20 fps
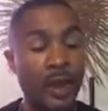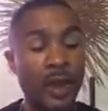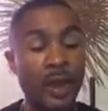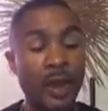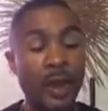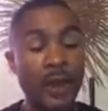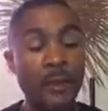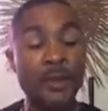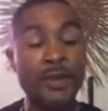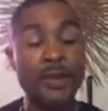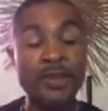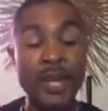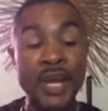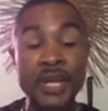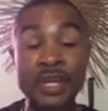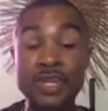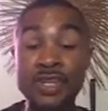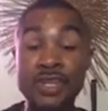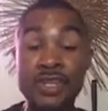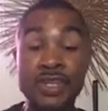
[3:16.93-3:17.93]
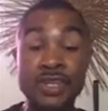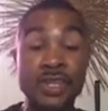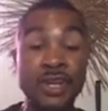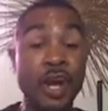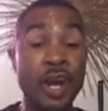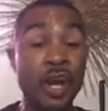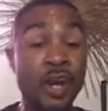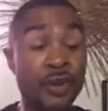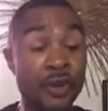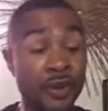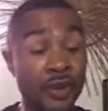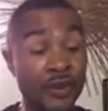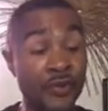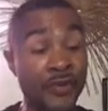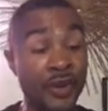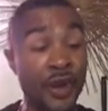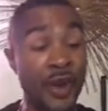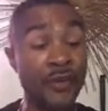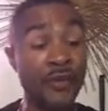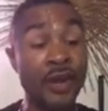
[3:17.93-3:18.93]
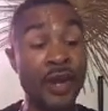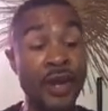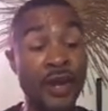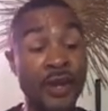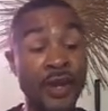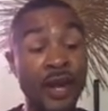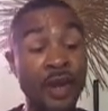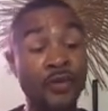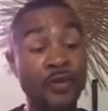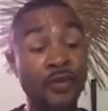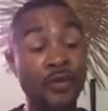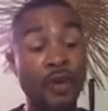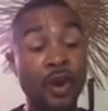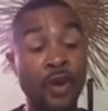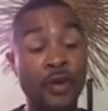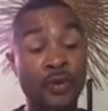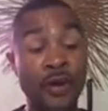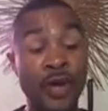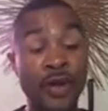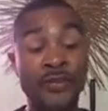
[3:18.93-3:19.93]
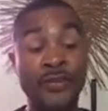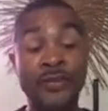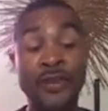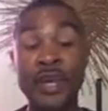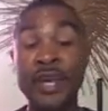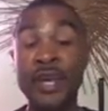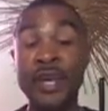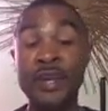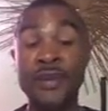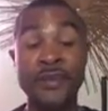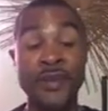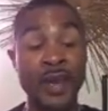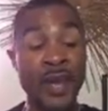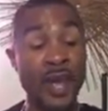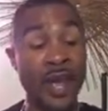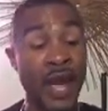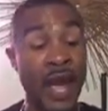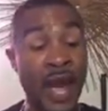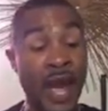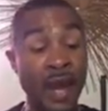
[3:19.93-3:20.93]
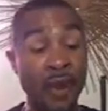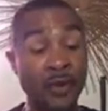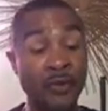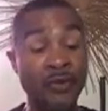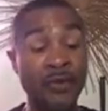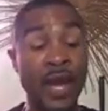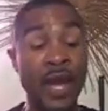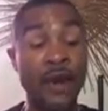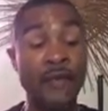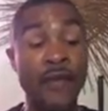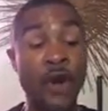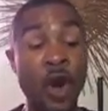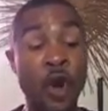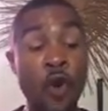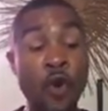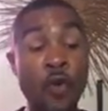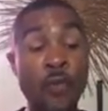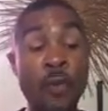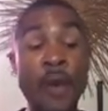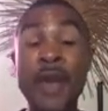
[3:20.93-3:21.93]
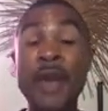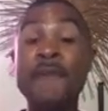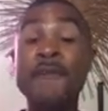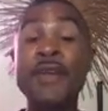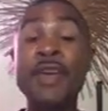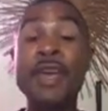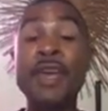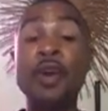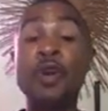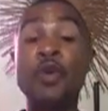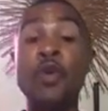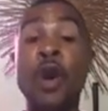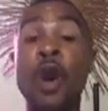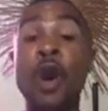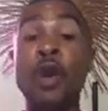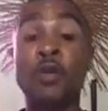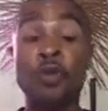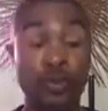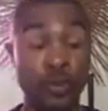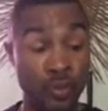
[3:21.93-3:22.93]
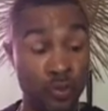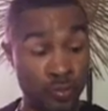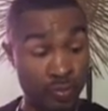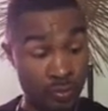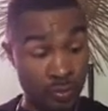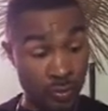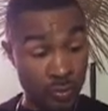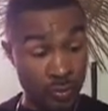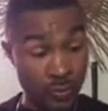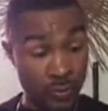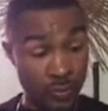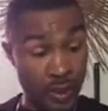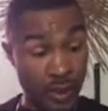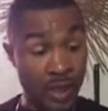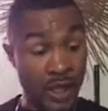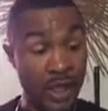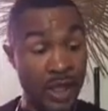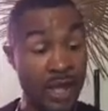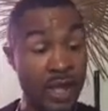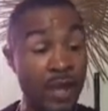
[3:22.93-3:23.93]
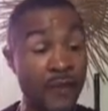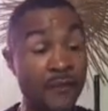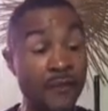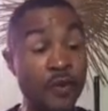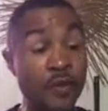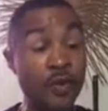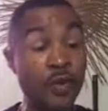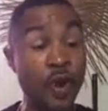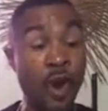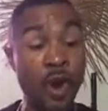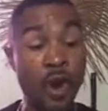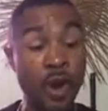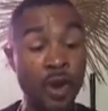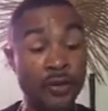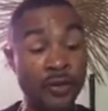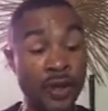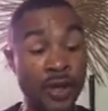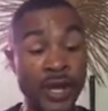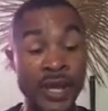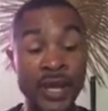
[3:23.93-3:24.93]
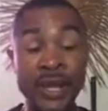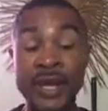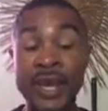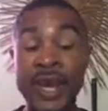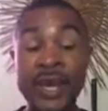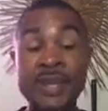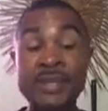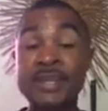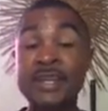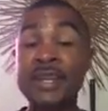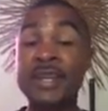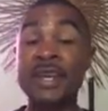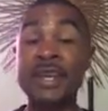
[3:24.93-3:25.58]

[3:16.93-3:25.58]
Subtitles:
Protections under the South Carolina castle doctrine extends outside of home and vehicle also. If you aren't engaged in